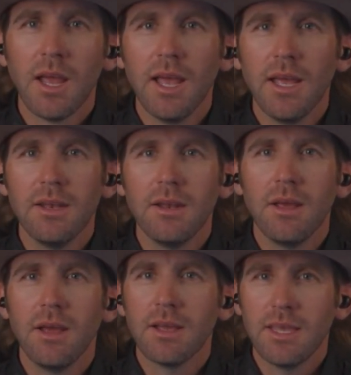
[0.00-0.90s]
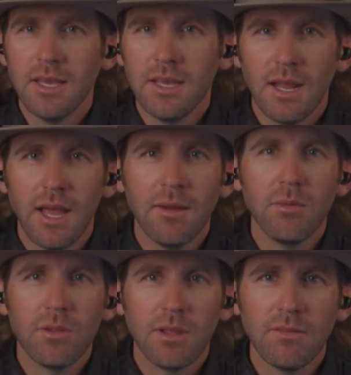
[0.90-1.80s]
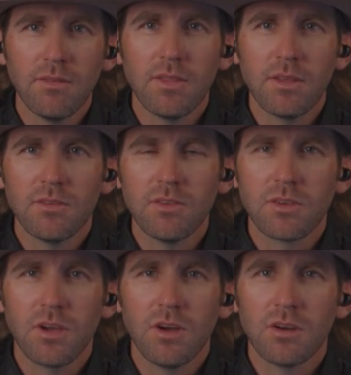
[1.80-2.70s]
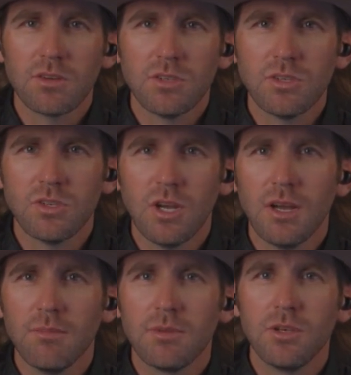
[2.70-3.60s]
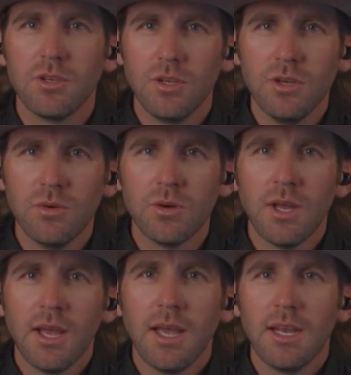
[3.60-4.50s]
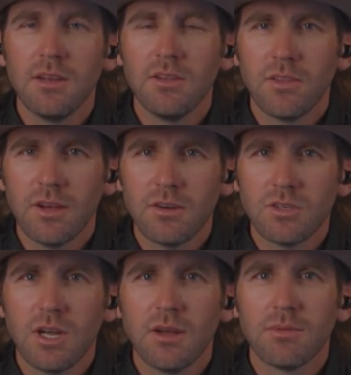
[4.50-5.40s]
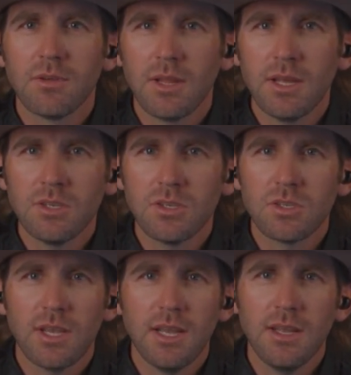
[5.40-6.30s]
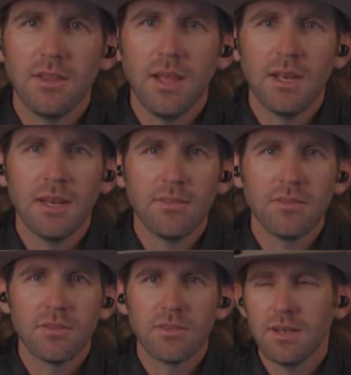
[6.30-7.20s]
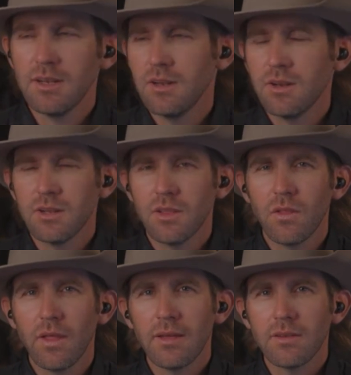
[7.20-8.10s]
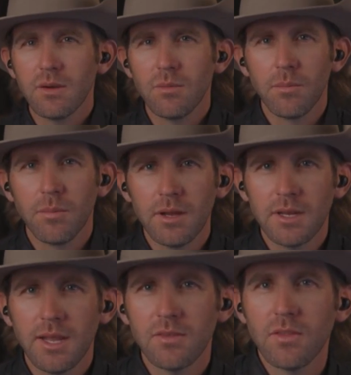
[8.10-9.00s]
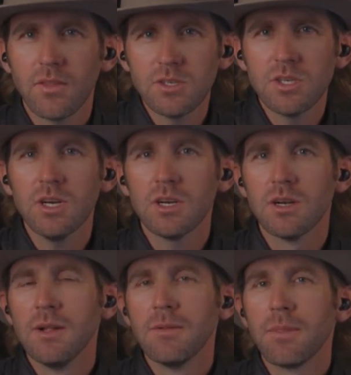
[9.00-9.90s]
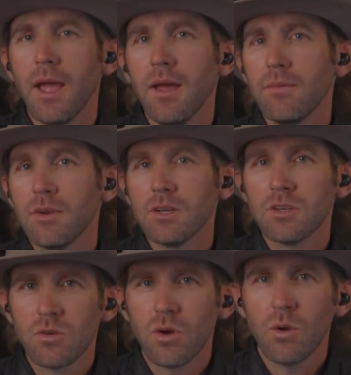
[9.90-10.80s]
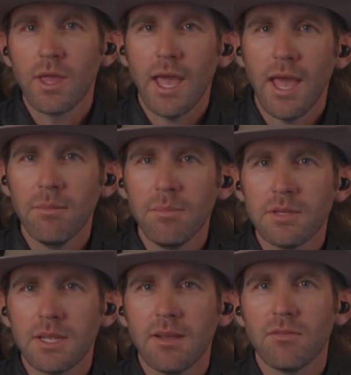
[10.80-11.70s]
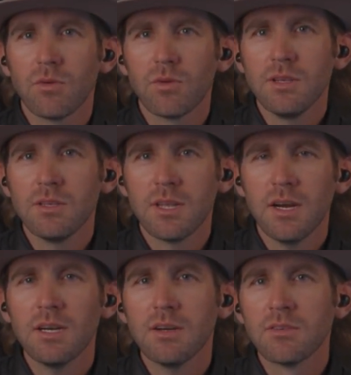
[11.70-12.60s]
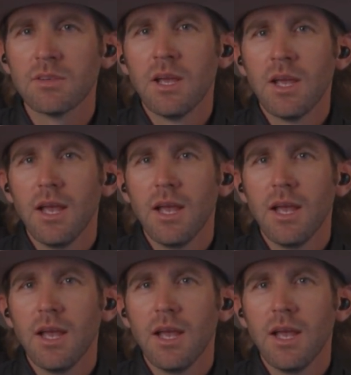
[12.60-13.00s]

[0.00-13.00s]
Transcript: And again, I believe that this is Congress's job to do, and it is their job to legislate. And I've said it on the last couple of podcasts that this year, there is a growing appetite for these tariffs.